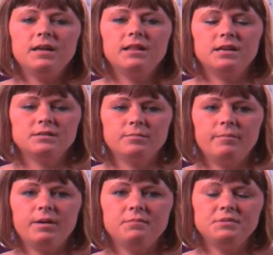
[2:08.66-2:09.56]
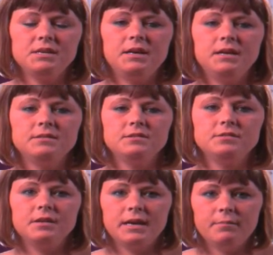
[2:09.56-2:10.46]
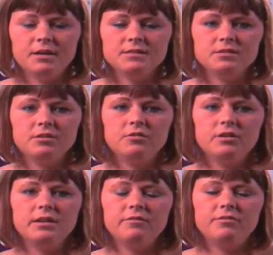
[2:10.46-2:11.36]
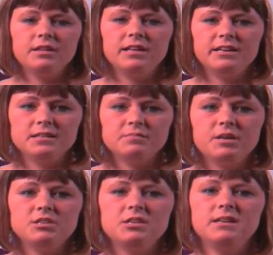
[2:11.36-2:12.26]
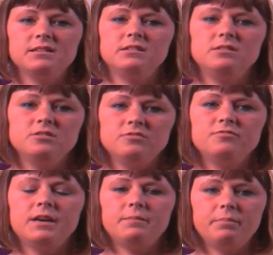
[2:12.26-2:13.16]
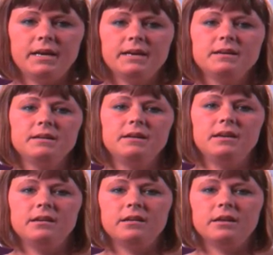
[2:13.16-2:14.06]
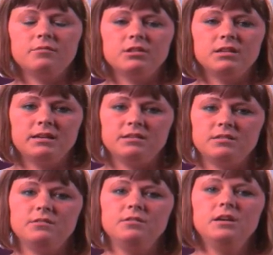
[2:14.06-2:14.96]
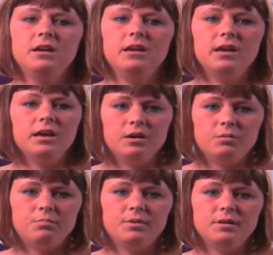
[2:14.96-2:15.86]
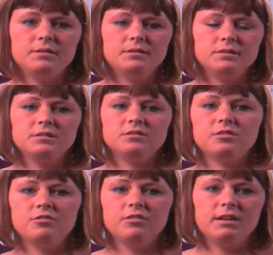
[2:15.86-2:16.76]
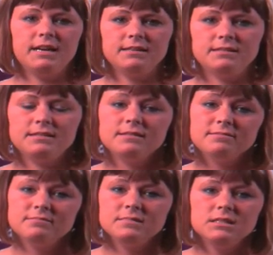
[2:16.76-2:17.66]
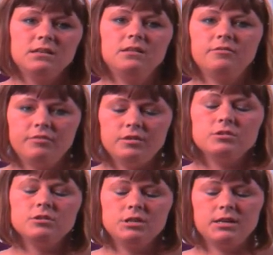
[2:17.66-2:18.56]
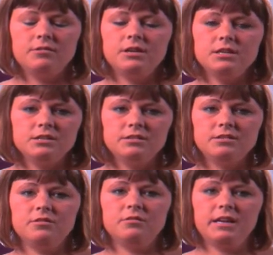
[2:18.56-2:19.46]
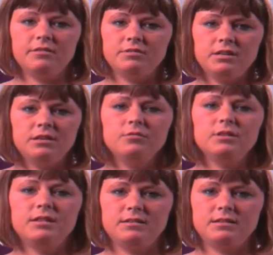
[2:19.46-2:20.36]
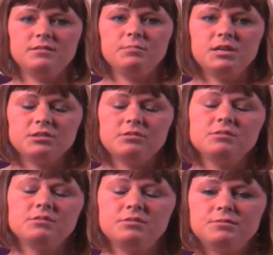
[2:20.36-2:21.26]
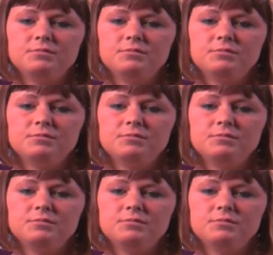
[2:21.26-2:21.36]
lost my mom to cancer 9 months ago, and I feel like it's my chance to fight back, and I would like to help so that future generations don't have to deal with this as much also.